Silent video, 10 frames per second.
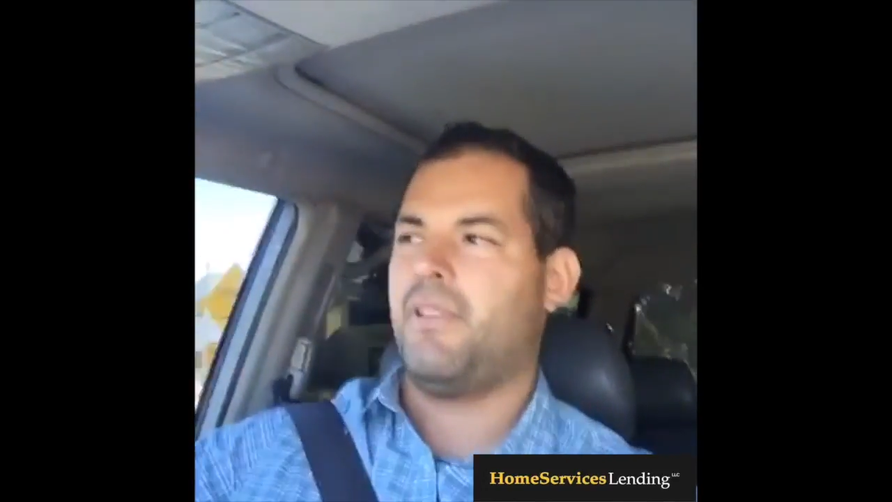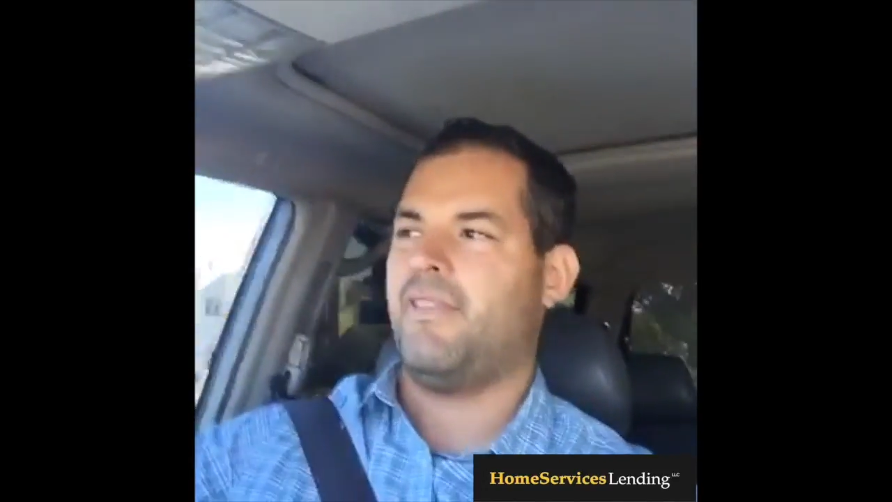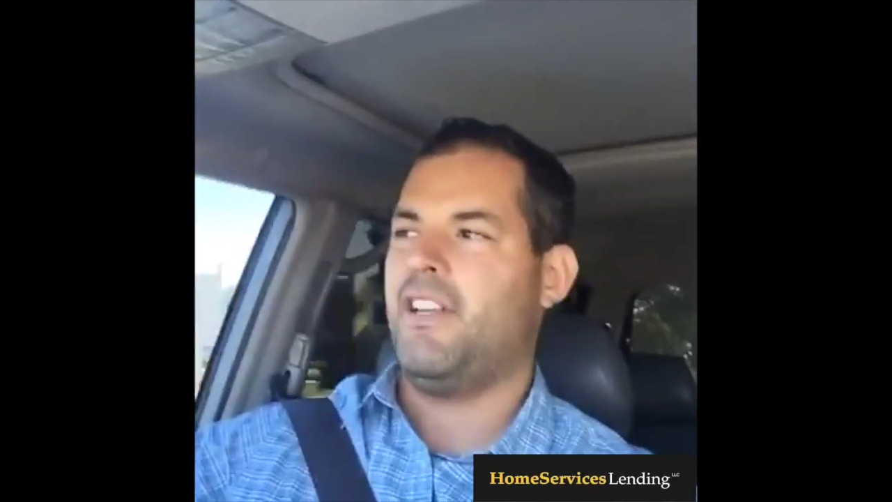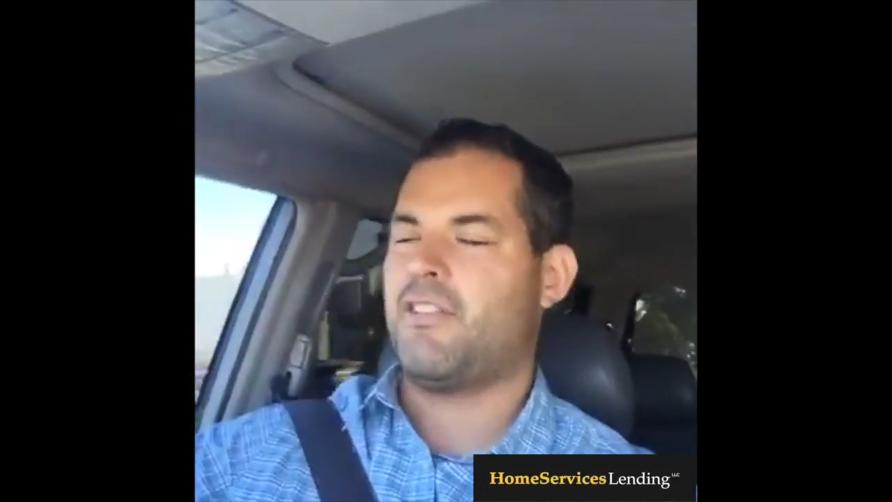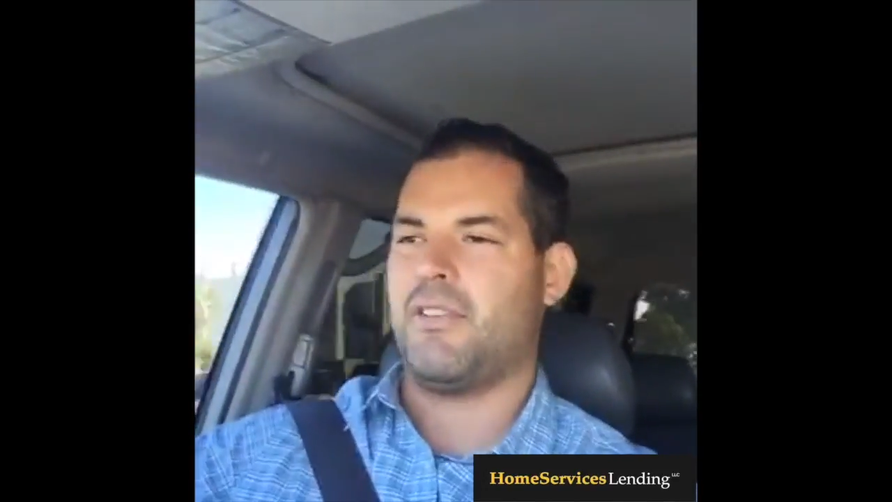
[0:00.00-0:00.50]
of
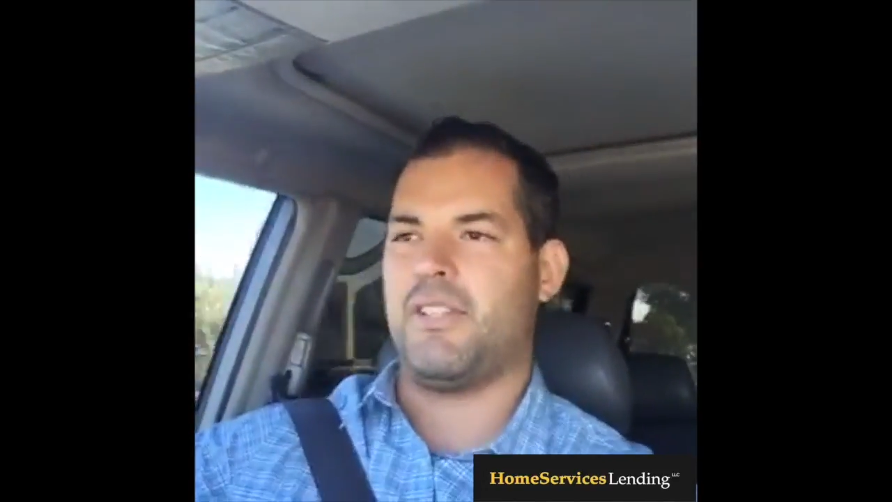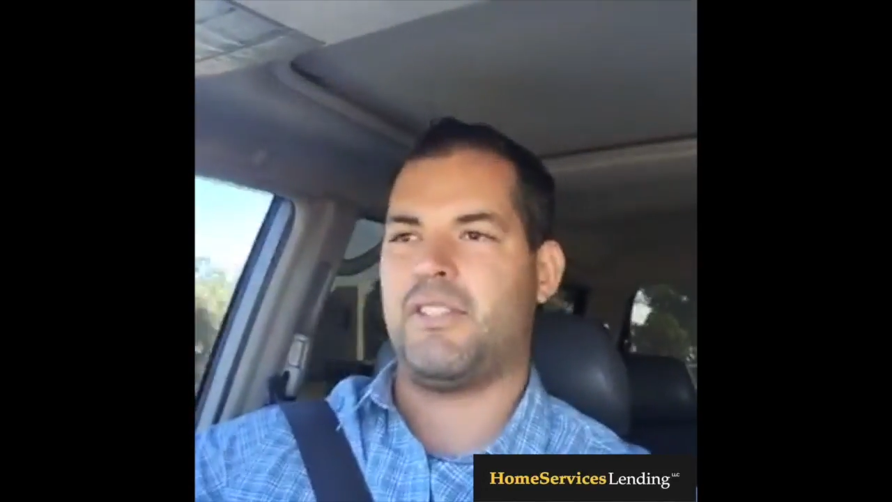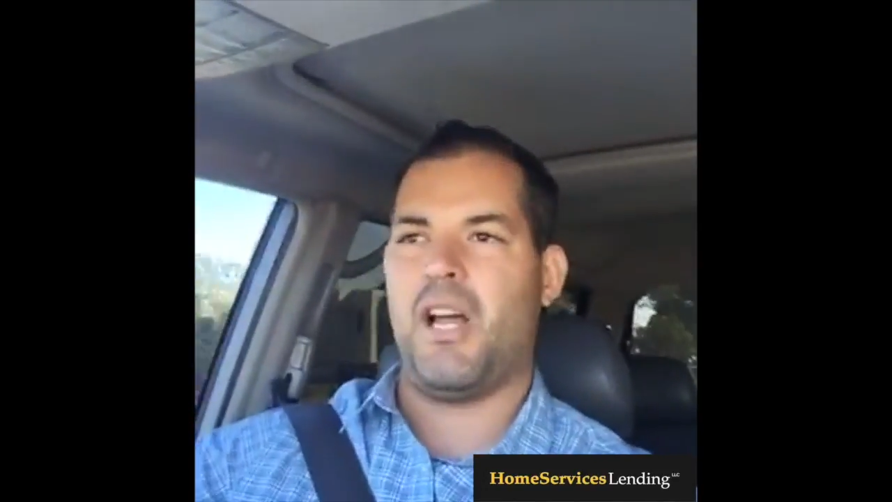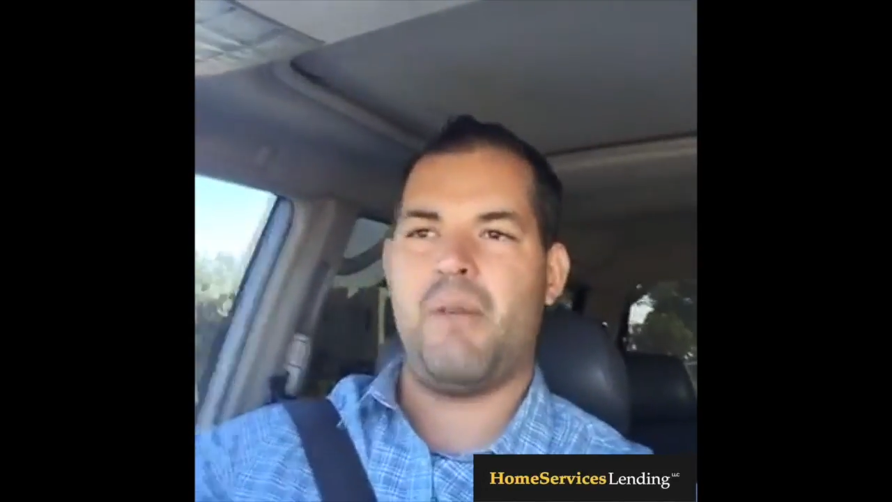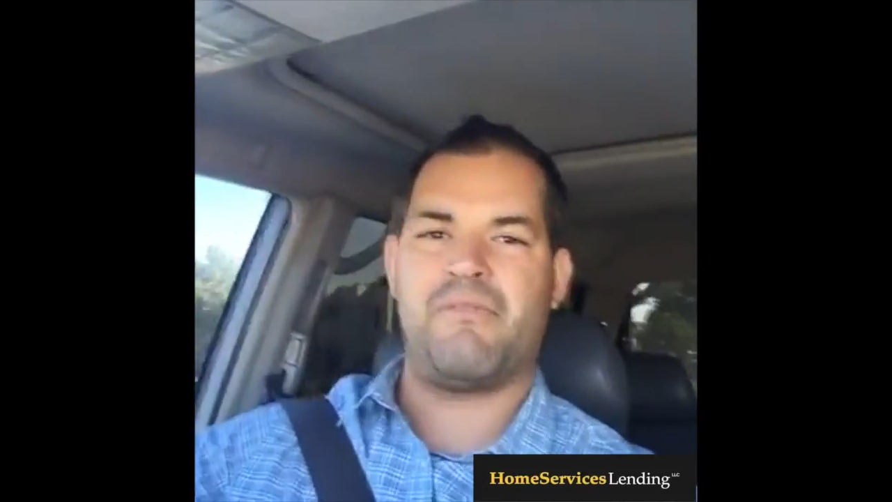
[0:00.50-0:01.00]
interest
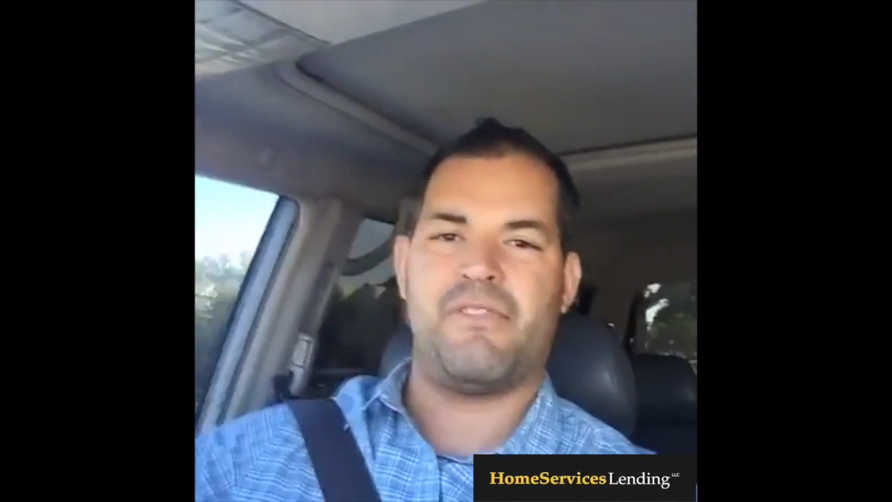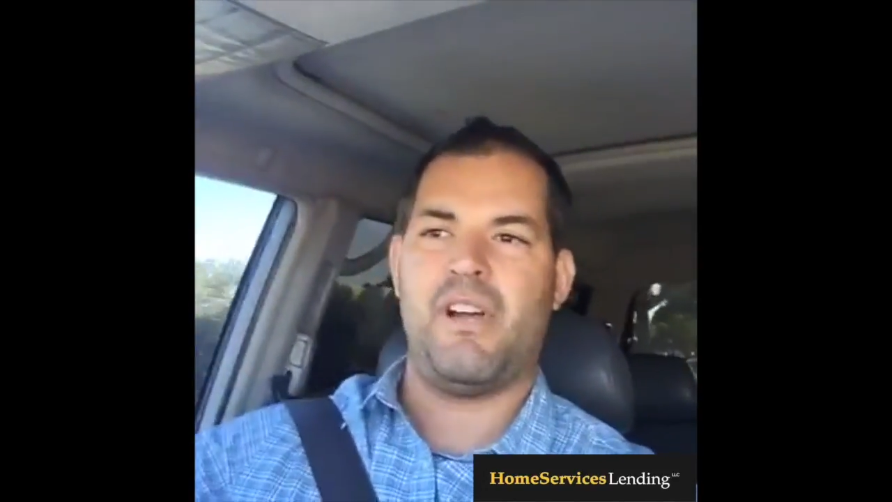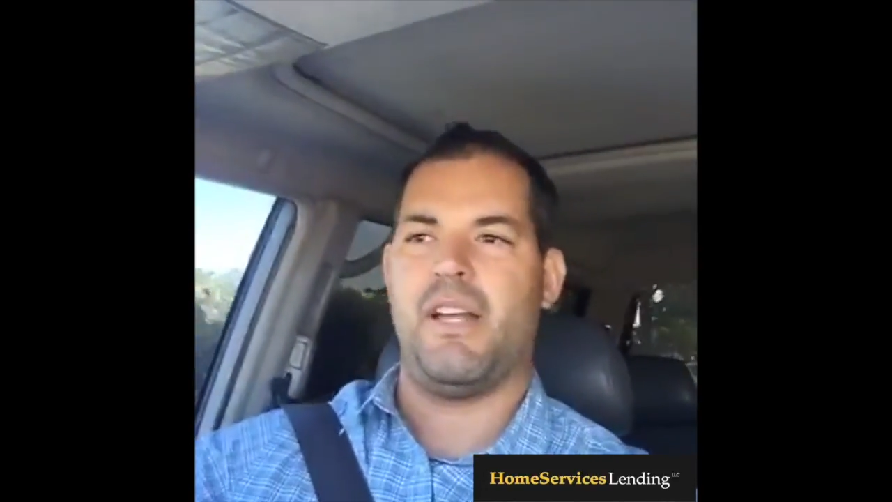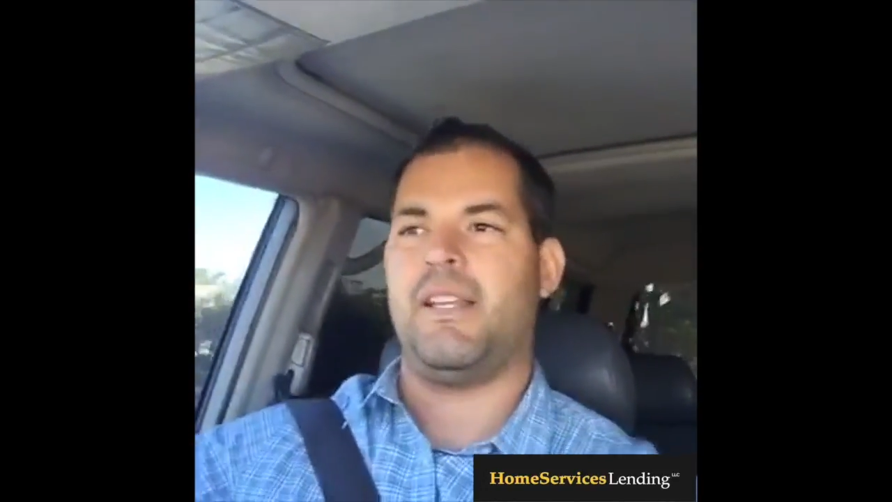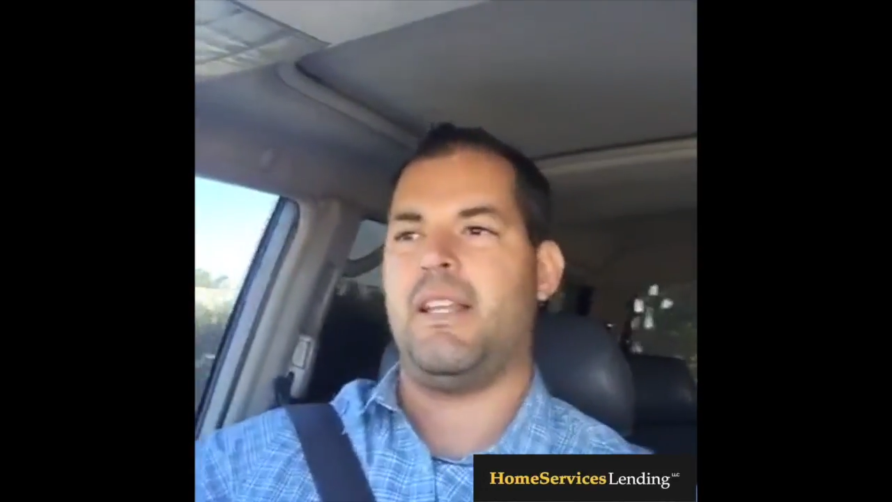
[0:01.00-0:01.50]
up
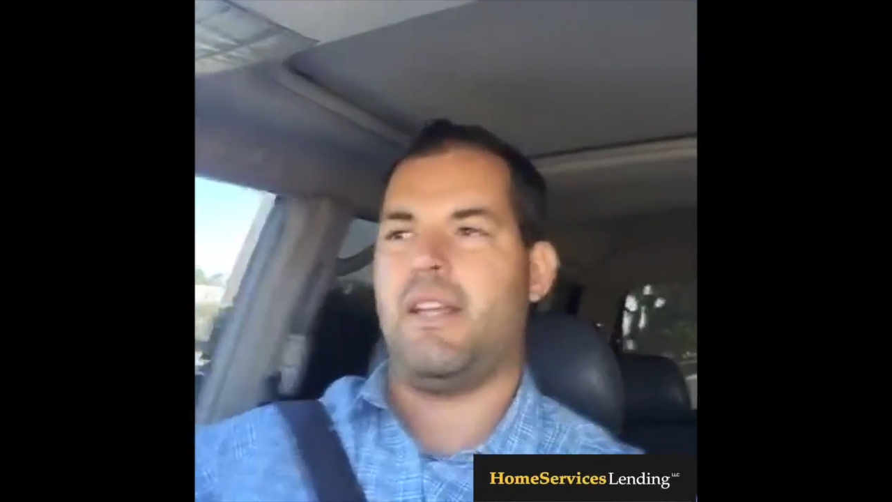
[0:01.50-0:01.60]
front,